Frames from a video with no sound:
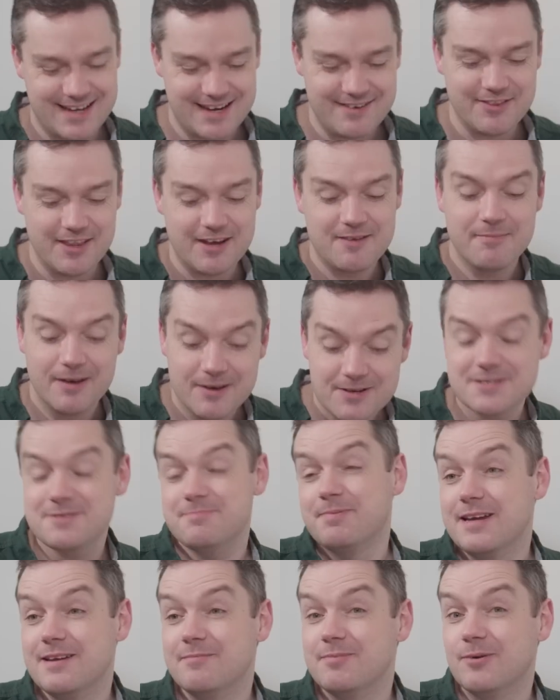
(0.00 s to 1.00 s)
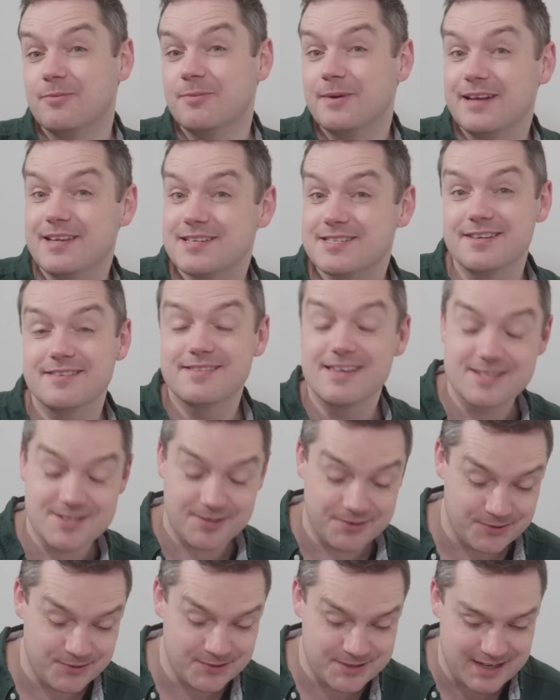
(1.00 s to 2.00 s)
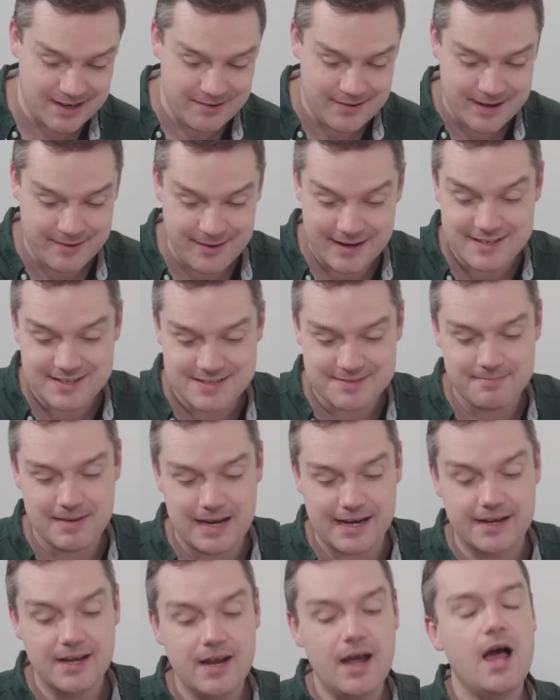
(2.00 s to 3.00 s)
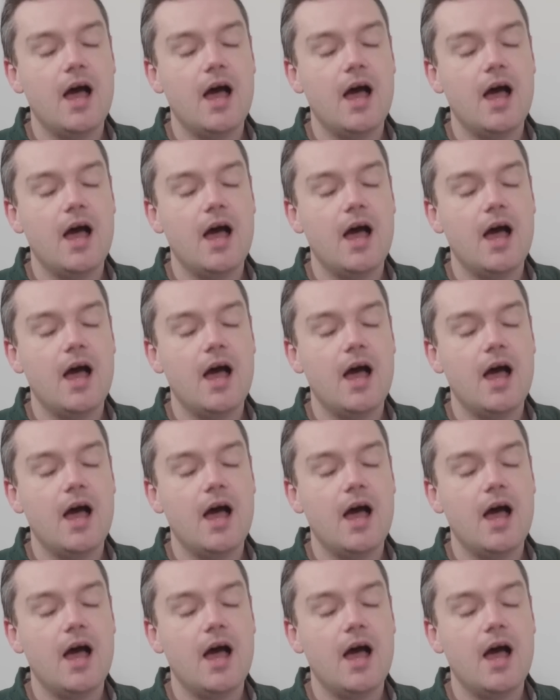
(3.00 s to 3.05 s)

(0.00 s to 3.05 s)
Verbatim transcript: even though most people will be listening to this on audio anyway. It doesn't matter.